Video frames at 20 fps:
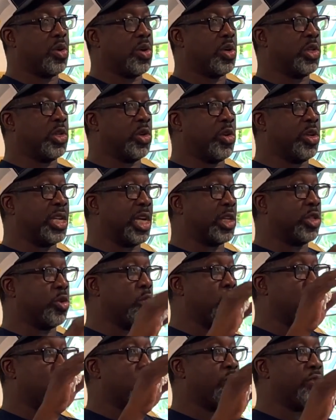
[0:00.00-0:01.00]
knowing that you're
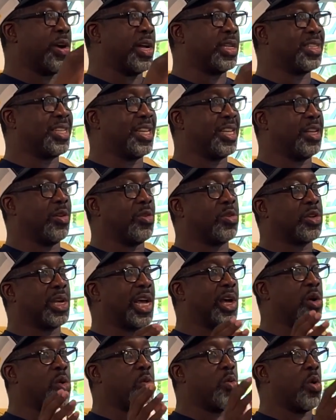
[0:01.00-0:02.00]
over and say, okay,
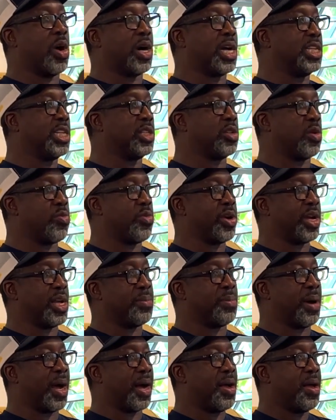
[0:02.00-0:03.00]
I gotta work on it to bring it
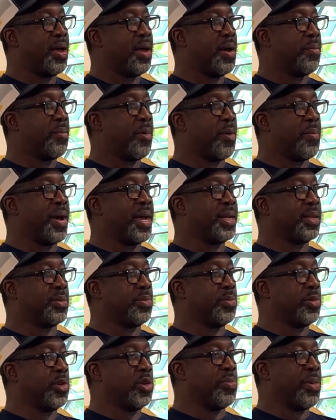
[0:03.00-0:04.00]
back. Or
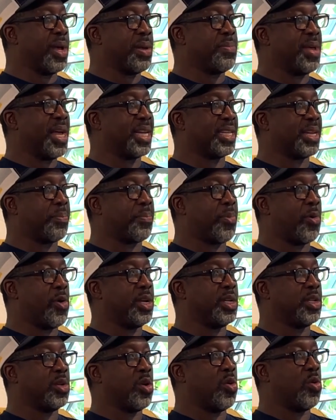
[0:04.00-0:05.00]
you might be at a
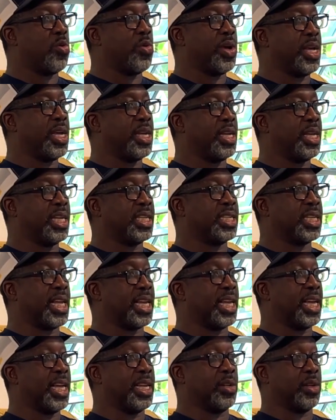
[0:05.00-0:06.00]
point now where it's
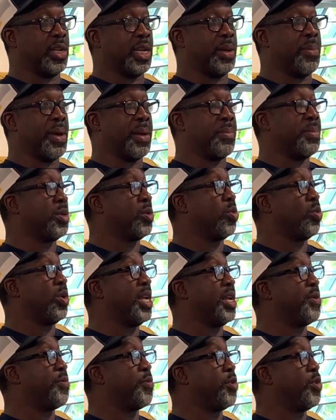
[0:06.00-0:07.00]
like it might be too
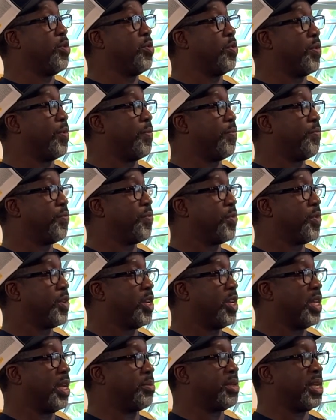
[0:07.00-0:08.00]
late for you.
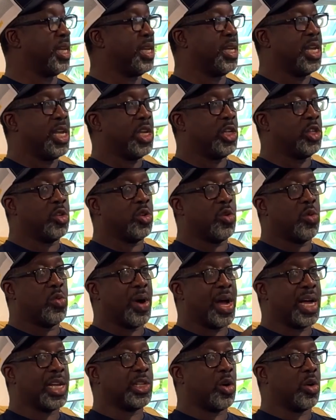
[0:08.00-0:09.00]
You know what I'm saying? You don't
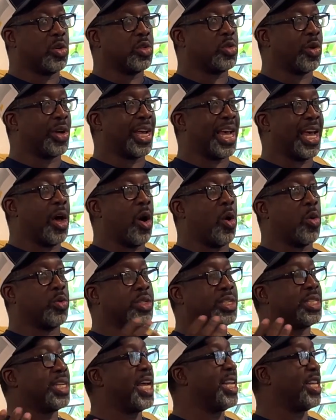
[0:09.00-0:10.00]
want nothing to get
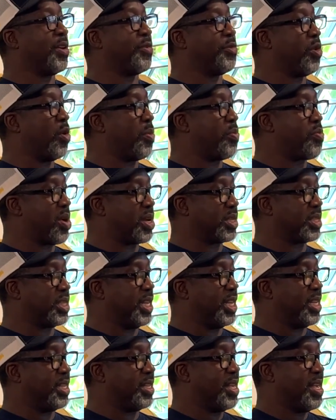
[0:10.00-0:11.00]
outside of your
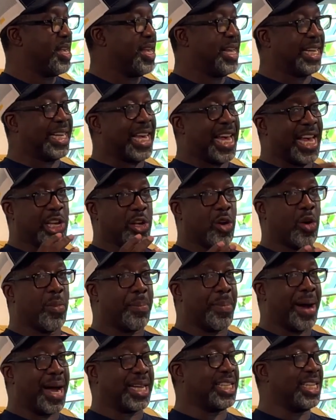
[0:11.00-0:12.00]
prostate, get in your
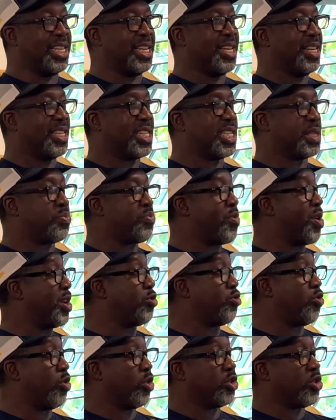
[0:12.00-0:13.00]
body, spread
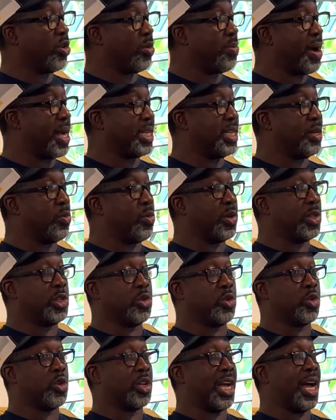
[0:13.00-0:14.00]
throughout your body, which
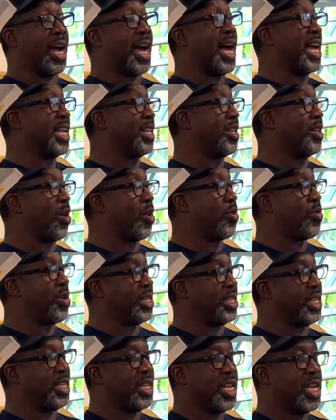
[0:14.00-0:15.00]
you could have handled
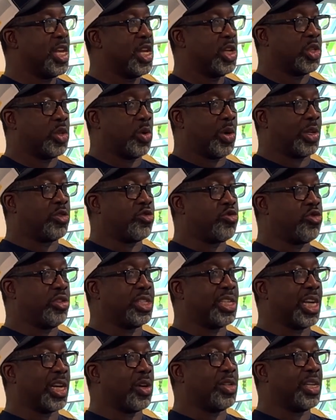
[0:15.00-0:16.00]
already. So a
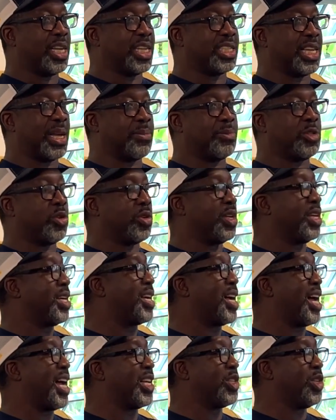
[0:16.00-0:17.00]
3-second exam shouldn't
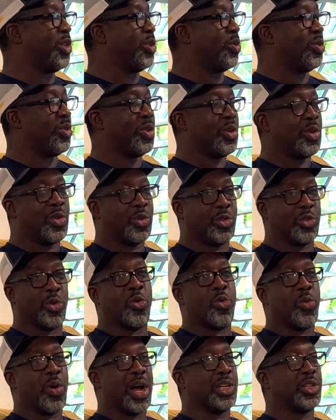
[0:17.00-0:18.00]
cost you,
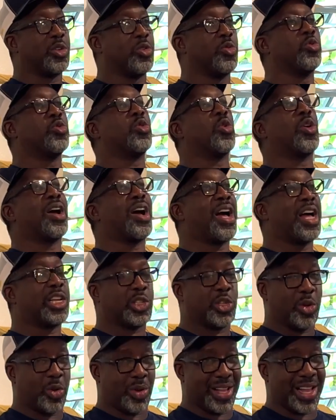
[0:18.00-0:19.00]
don't want you to
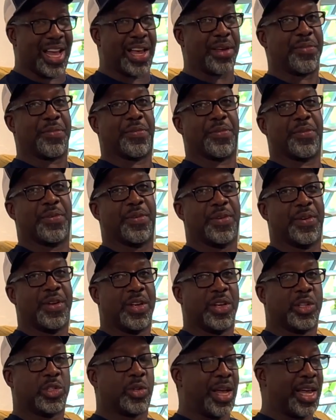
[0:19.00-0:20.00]
cost your life.
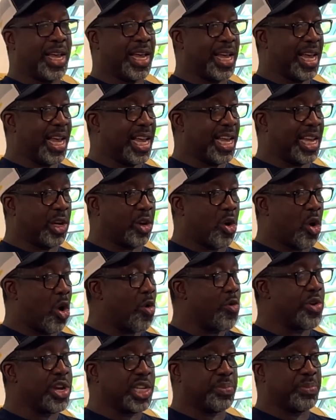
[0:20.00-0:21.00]
So I
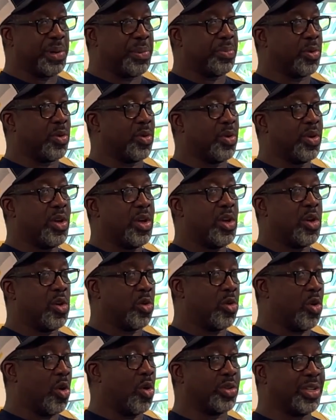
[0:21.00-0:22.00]
encourage people,
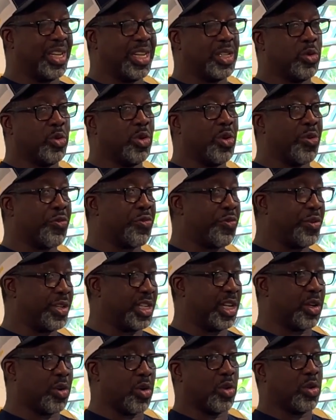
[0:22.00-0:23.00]
well, they do your
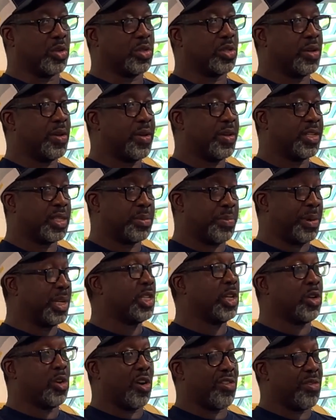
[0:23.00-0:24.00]
physicals,
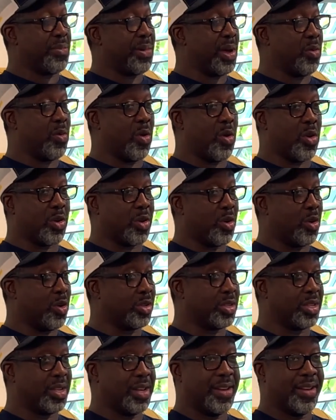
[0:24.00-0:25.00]
especially government
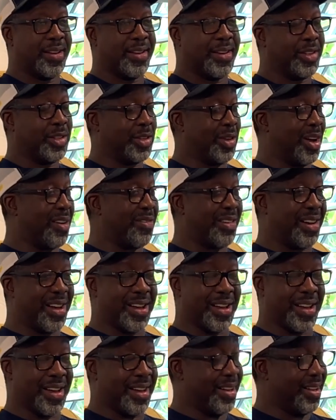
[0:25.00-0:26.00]
workers, they have
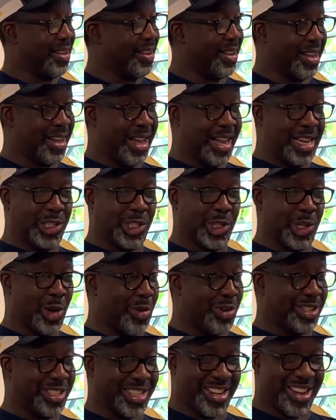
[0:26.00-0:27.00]
an
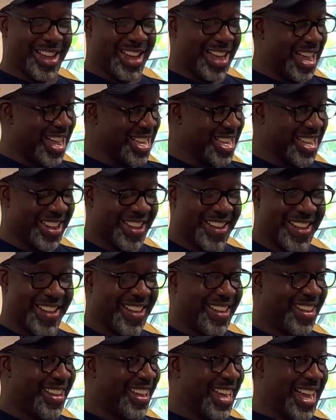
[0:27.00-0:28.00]
insurance card,
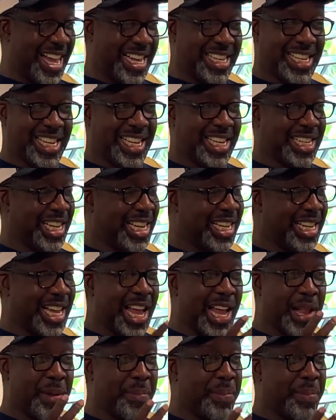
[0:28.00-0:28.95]
and it helps,